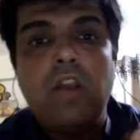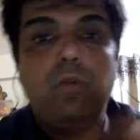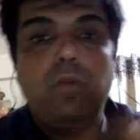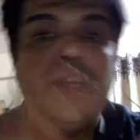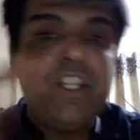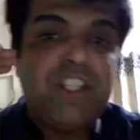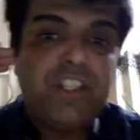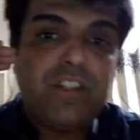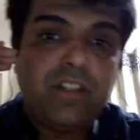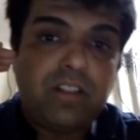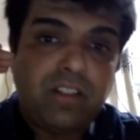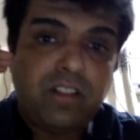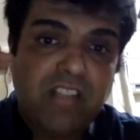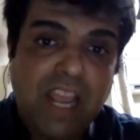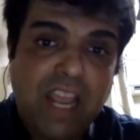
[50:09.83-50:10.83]
Which
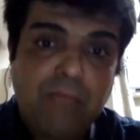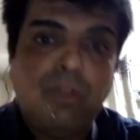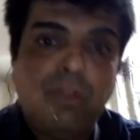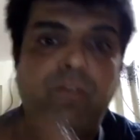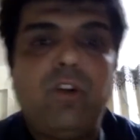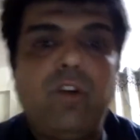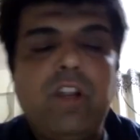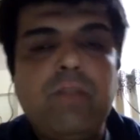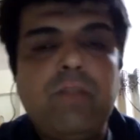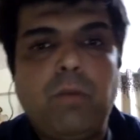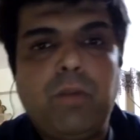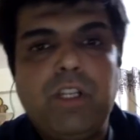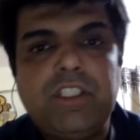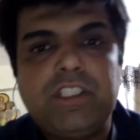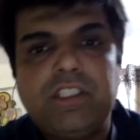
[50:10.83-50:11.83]
type of floating
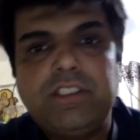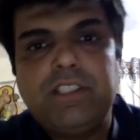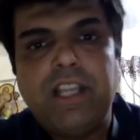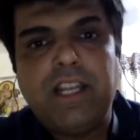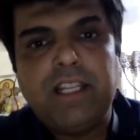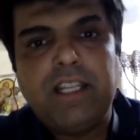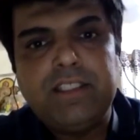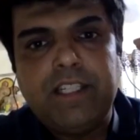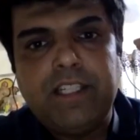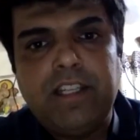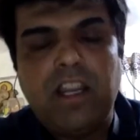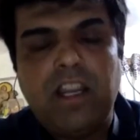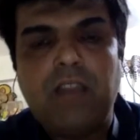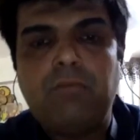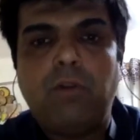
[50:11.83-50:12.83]
population is there? Is it
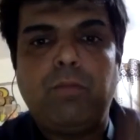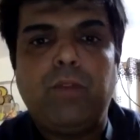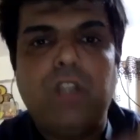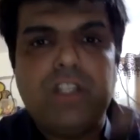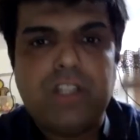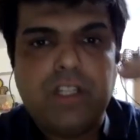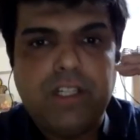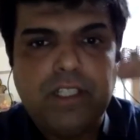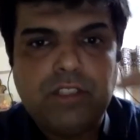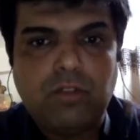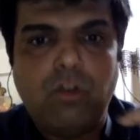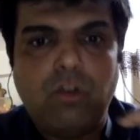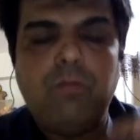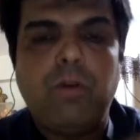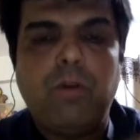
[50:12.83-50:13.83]
young population? It is
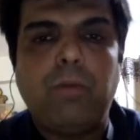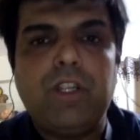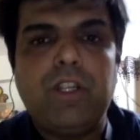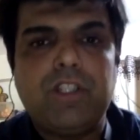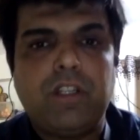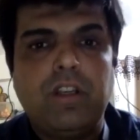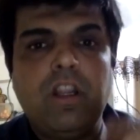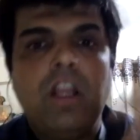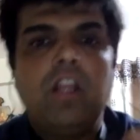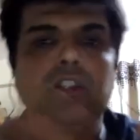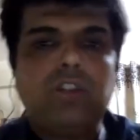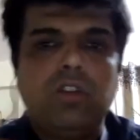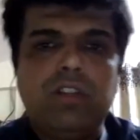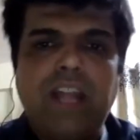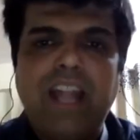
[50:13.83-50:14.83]
old population?
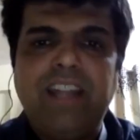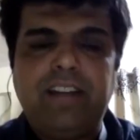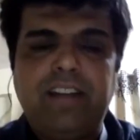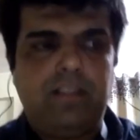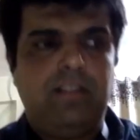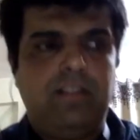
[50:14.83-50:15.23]
So that